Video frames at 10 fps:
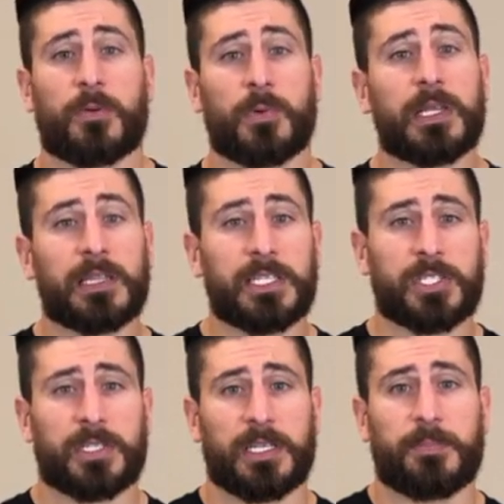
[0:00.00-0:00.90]
We
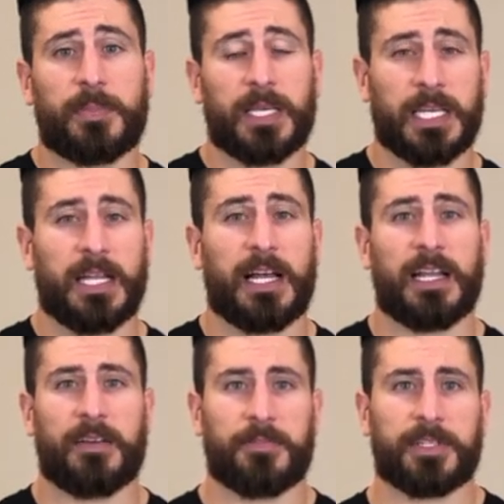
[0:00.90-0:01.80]
literally pick it
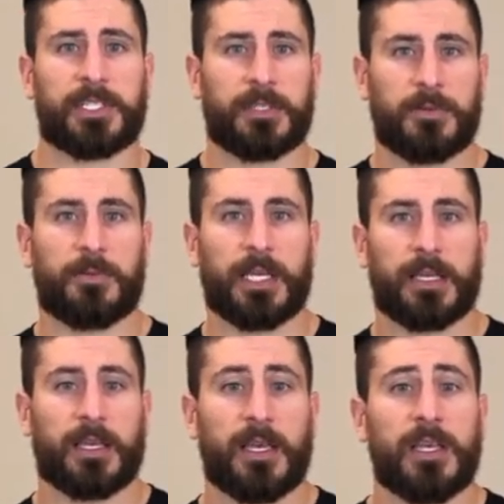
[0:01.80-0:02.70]
out every single
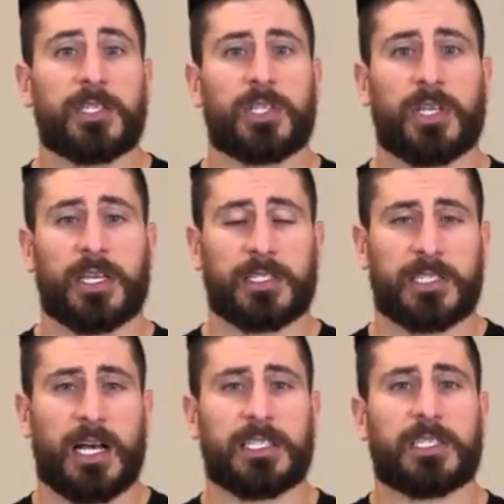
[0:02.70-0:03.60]
week. So you can
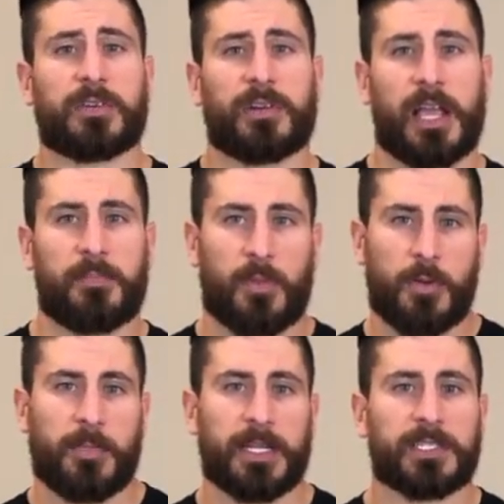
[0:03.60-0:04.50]
start to create
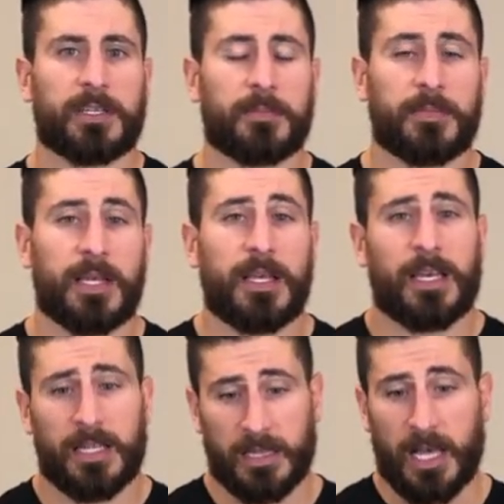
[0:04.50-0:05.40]
momentum
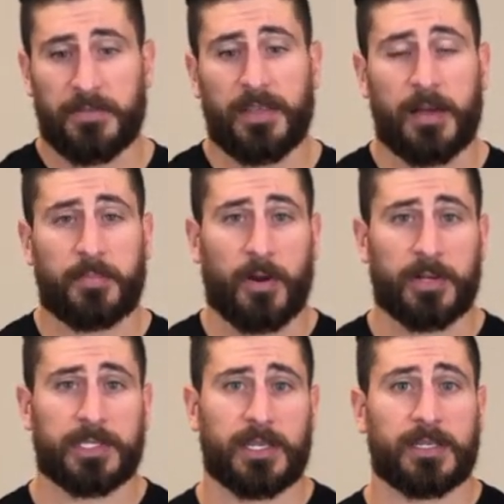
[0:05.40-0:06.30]
and love that
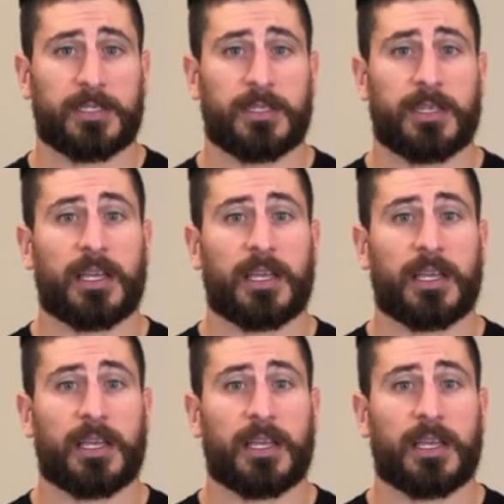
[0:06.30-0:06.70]
process.